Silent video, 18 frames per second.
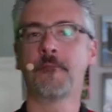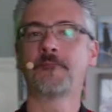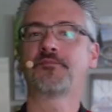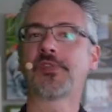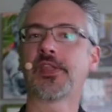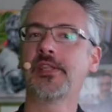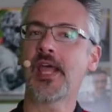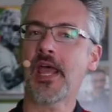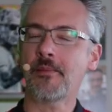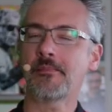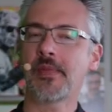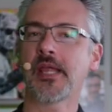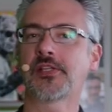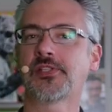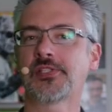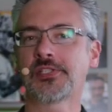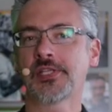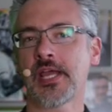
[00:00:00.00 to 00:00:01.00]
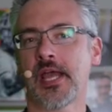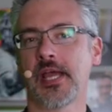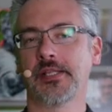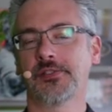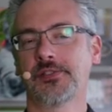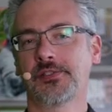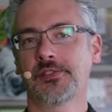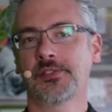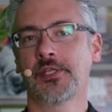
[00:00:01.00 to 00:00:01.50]
And that makes
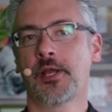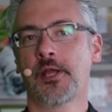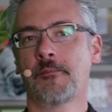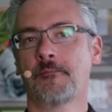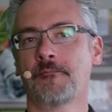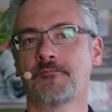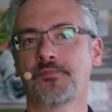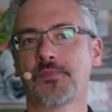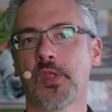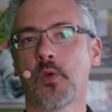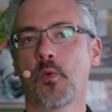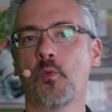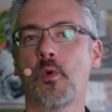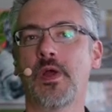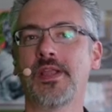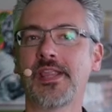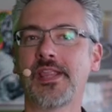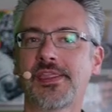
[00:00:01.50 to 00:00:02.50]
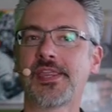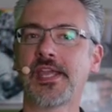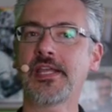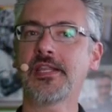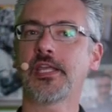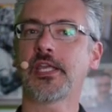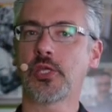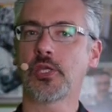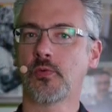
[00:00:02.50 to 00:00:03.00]
sense when the thing
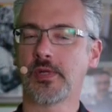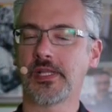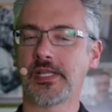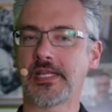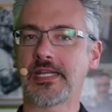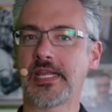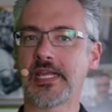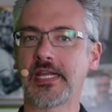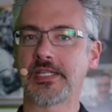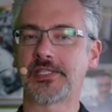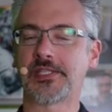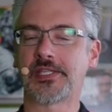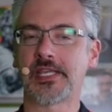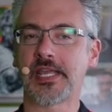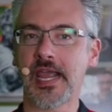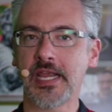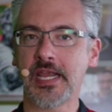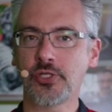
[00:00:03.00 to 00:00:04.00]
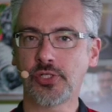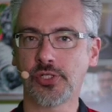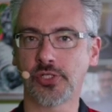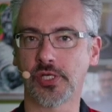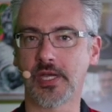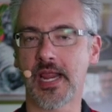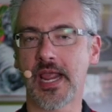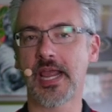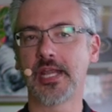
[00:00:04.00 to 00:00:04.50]
that you really need is the
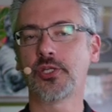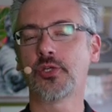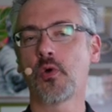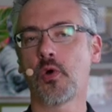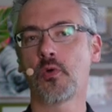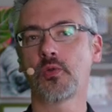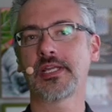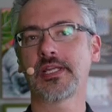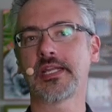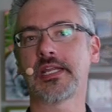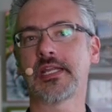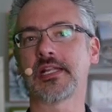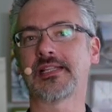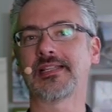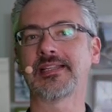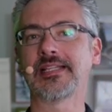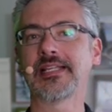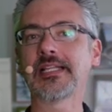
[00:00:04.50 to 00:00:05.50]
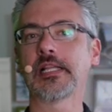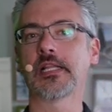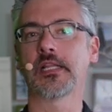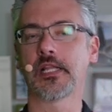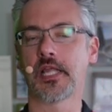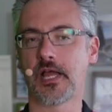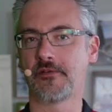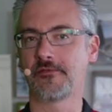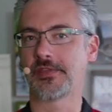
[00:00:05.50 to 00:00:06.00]
engine and you only need a
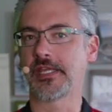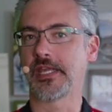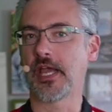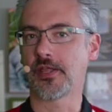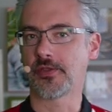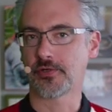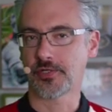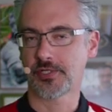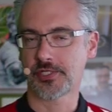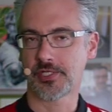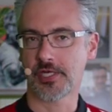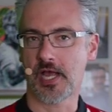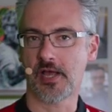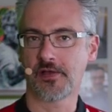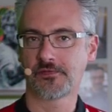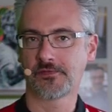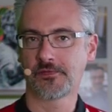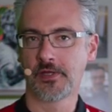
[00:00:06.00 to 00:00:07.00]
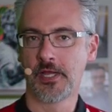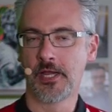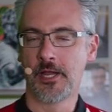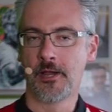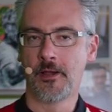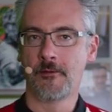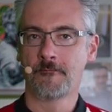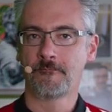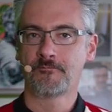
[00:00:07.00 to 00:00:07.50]
little of the other stuff.
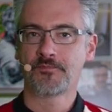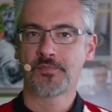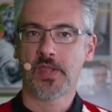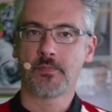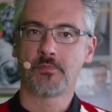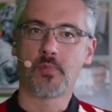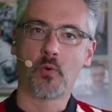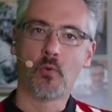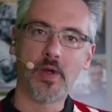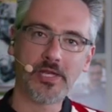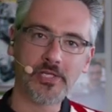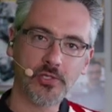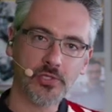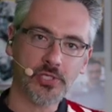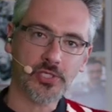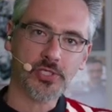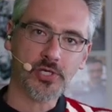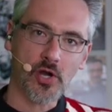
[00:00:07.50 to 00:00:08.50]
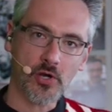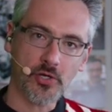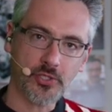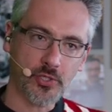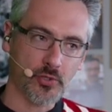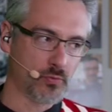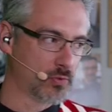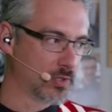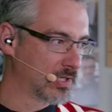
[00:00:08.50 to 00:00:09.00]
But when you start
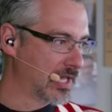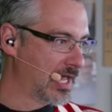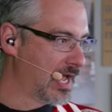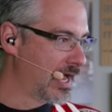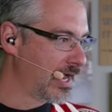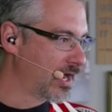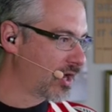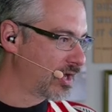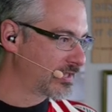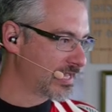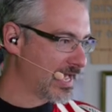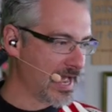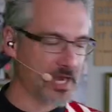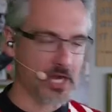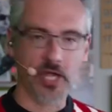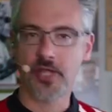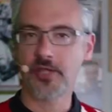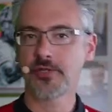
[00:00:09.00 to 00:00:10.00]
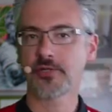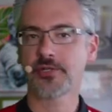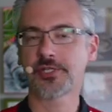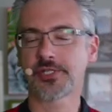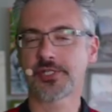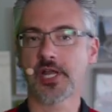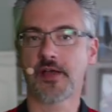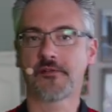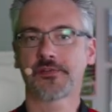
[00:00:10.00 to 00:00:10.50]
to rely on that other
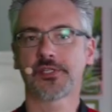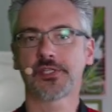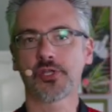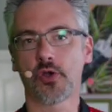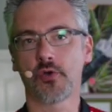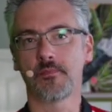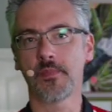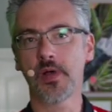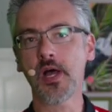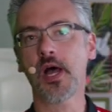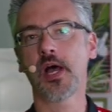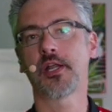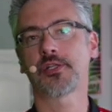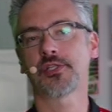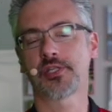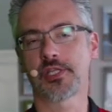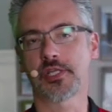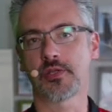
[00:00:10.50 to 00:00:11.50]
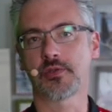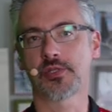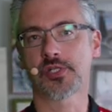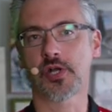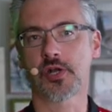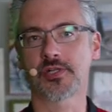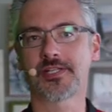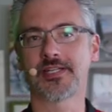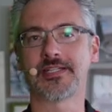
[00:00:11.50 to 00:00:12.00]
stuff so much that you
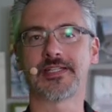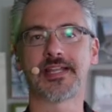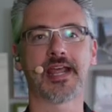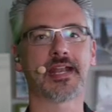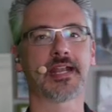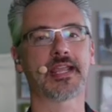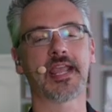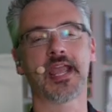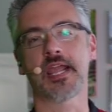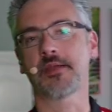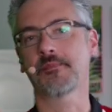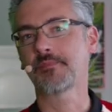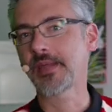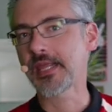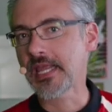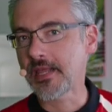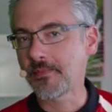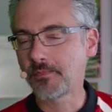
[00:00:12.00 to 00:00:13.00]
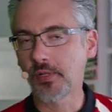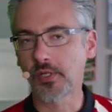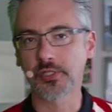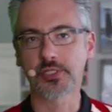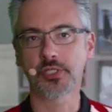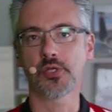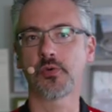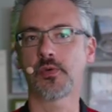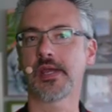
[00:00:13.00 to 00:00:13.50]
start to dedicate people
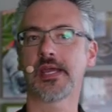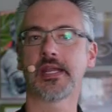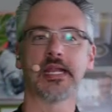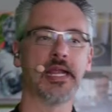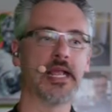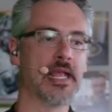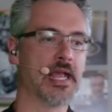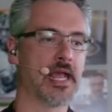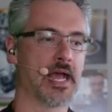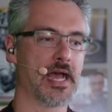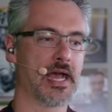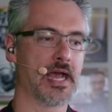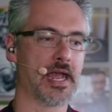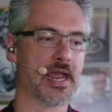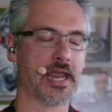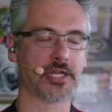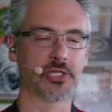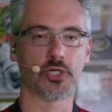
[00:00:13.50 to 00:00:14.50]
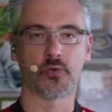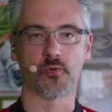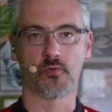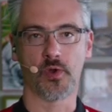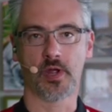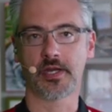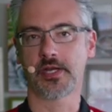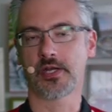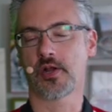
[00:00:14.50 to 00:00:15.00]
to it uh, and you
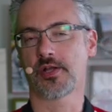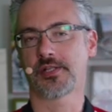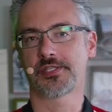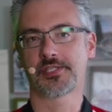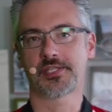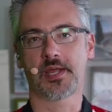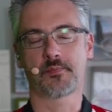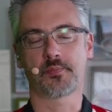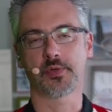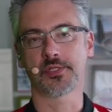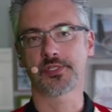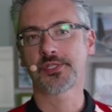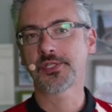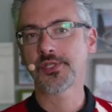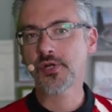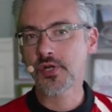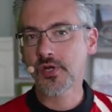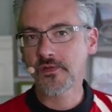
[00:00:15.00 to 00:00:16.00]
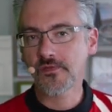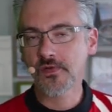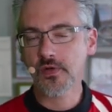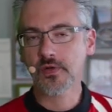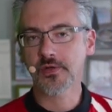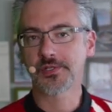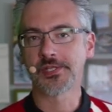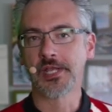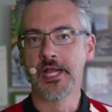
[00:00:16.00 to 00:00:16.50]
run it on separate
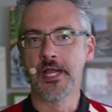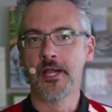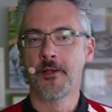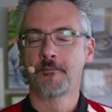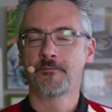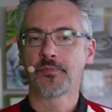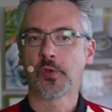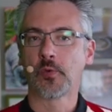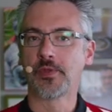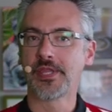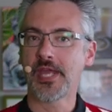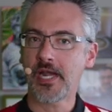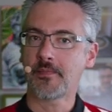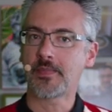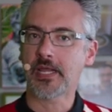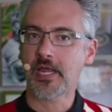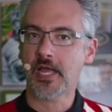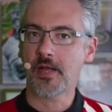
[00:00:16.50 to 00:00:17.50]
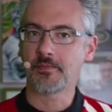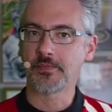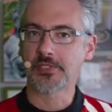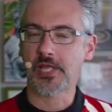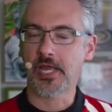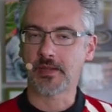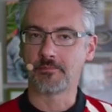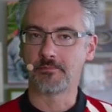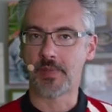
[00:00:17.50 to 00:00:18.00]
servers, well, then it becomes
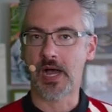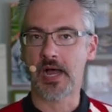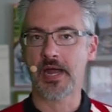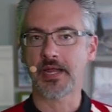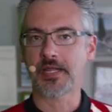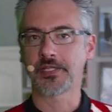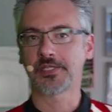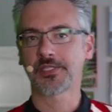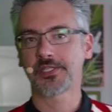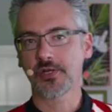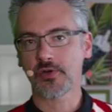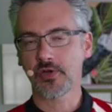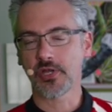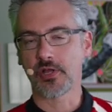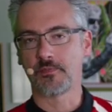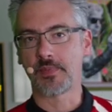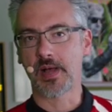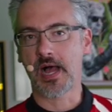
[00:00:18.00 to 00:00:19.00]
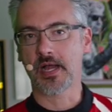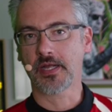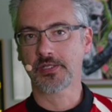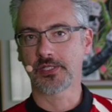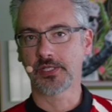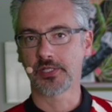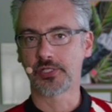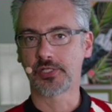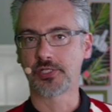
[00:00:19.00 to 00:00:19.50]
like buying cereal
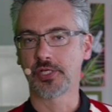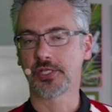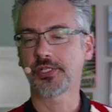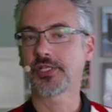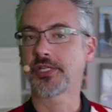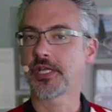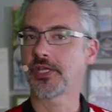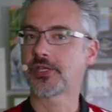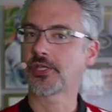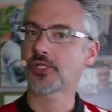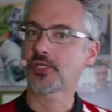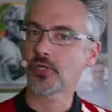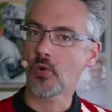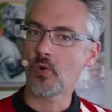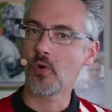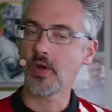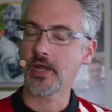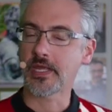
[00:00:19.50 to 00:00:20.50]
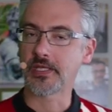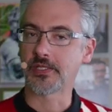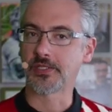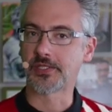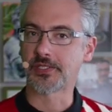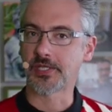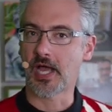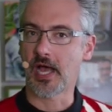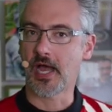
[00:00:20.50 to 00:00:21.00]
boxes just to get the toy
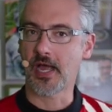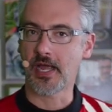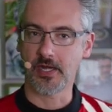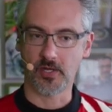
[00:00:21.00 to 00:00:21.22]
inside.